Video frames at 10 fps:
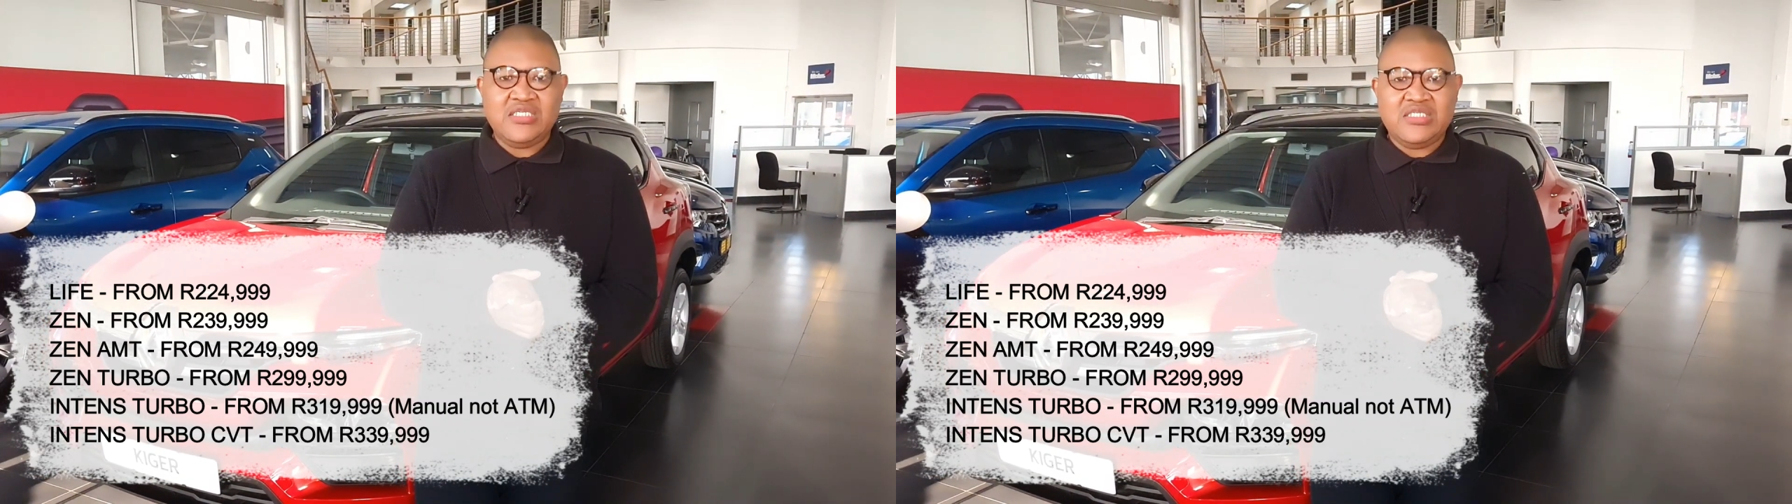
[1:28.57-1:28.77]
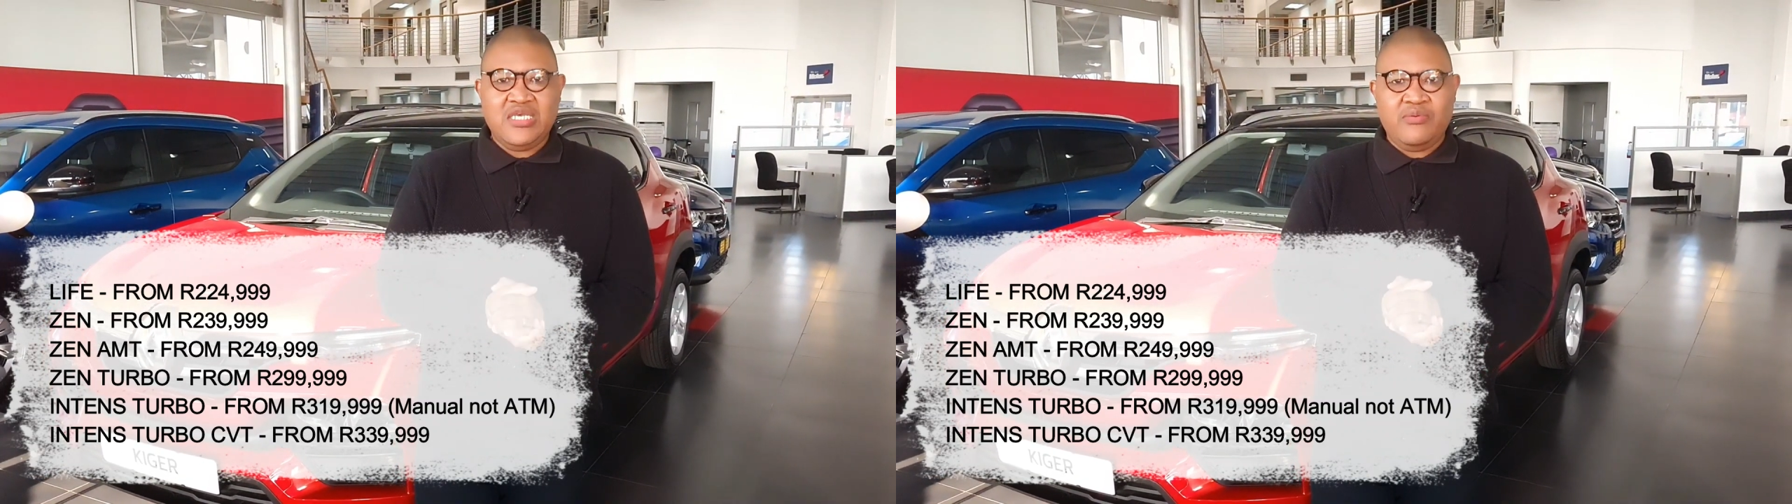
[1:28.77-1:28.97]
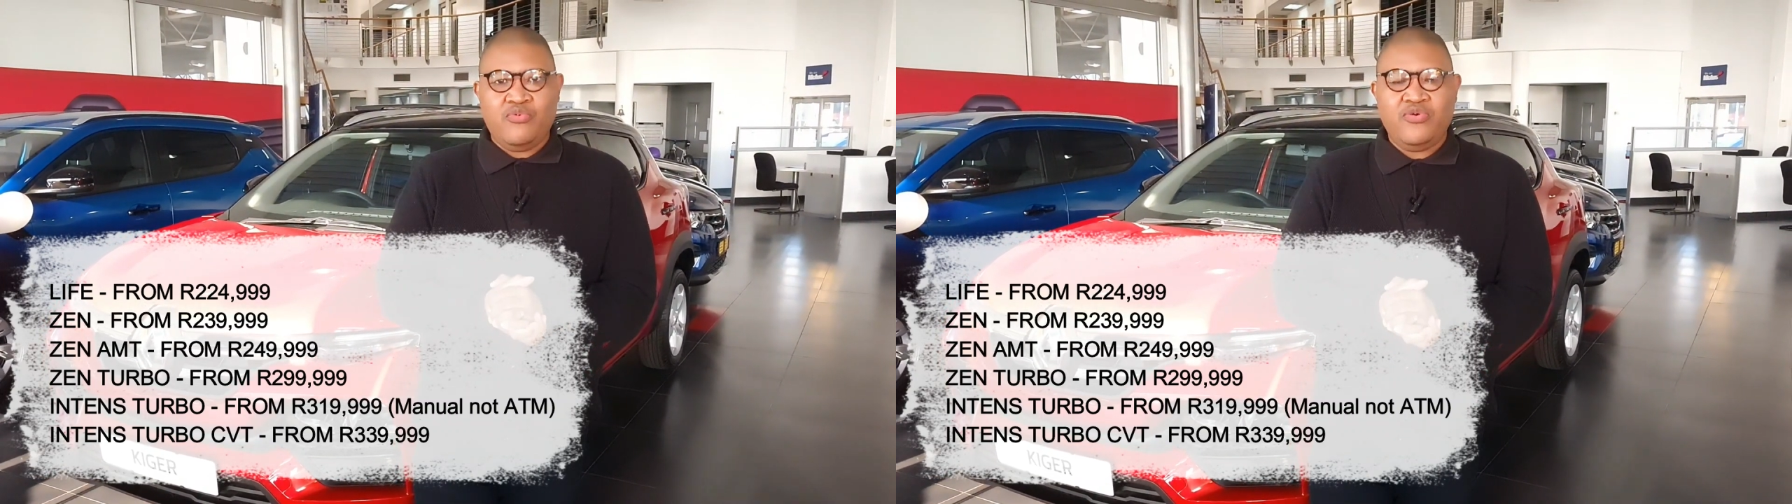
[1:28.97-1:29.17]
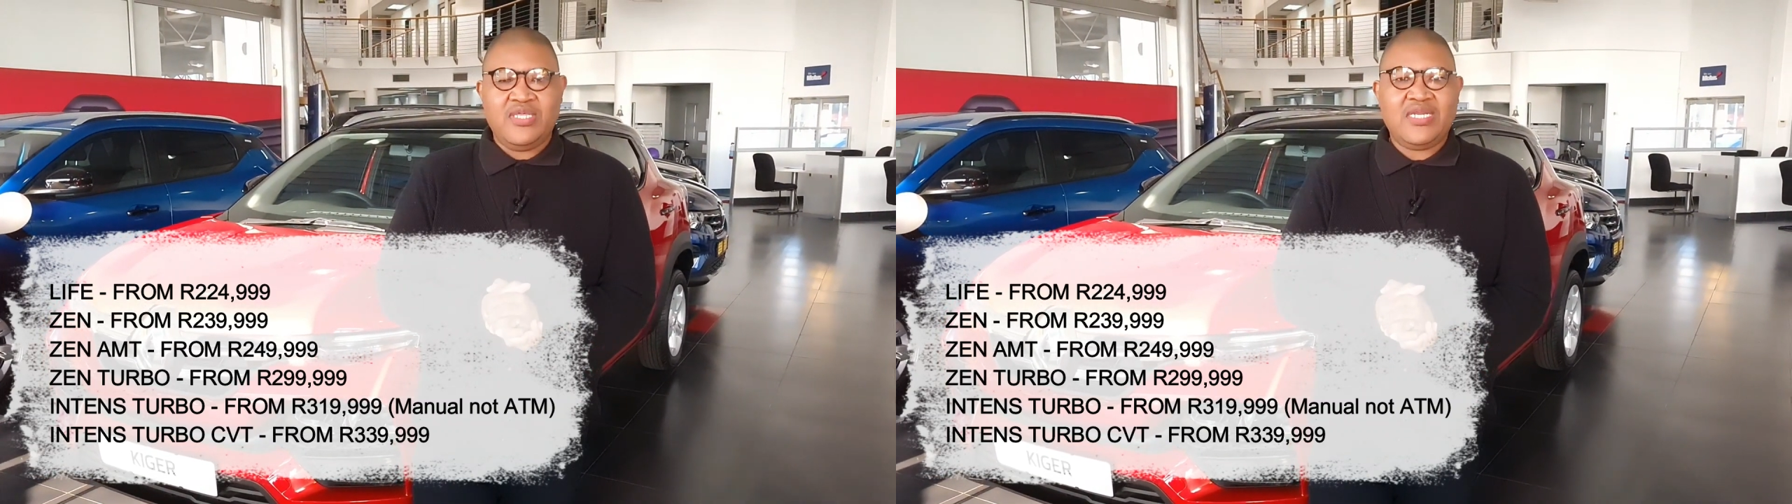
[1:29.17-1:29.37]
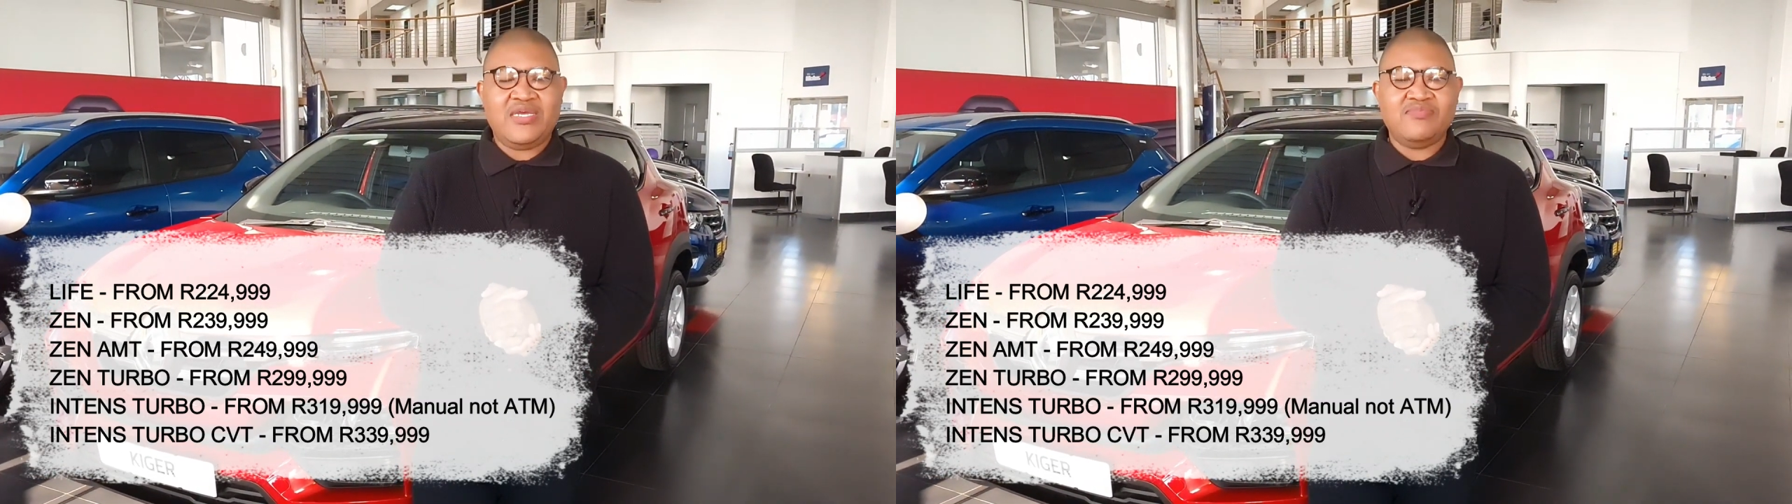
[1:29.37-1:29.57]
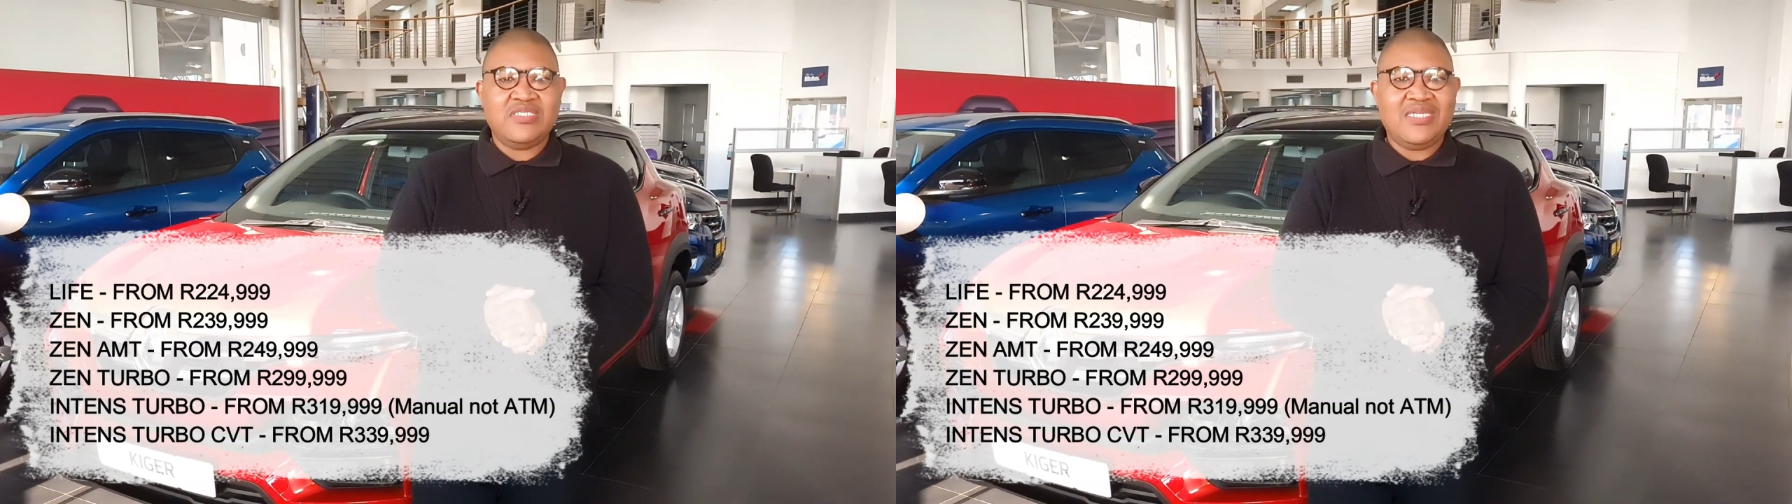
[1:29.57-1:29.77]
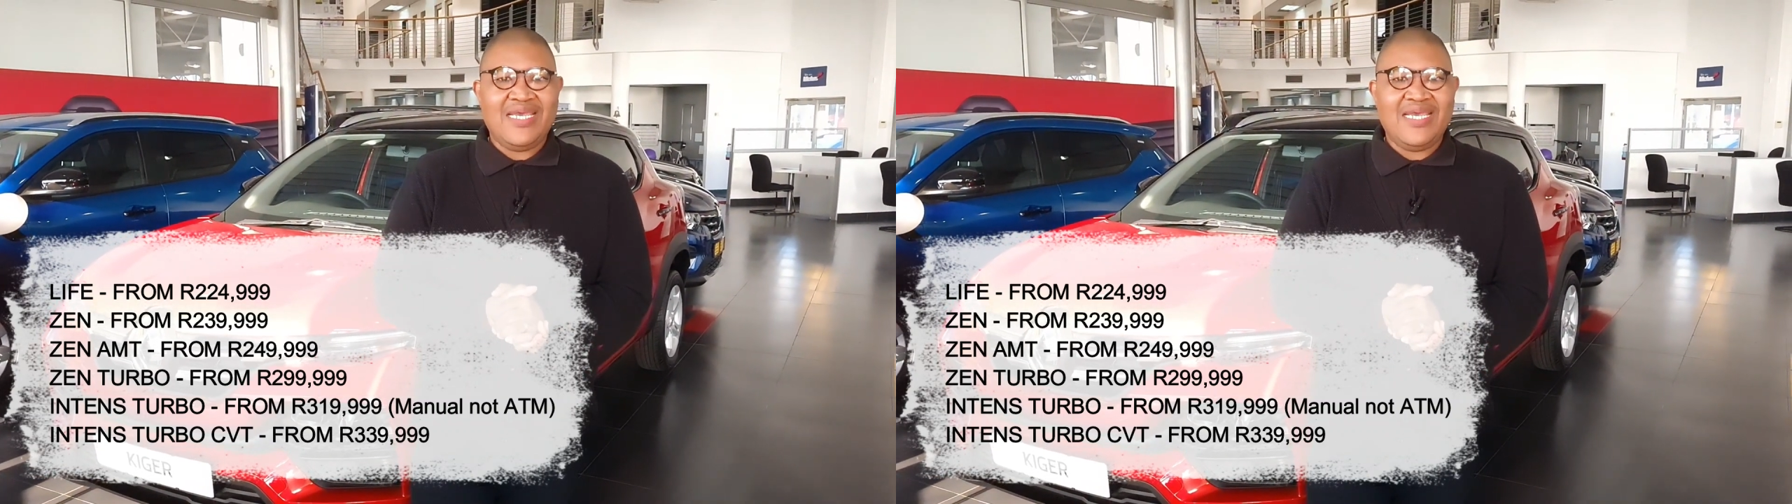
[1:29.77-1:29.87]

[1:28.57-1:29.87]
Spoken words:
Turbo that comes in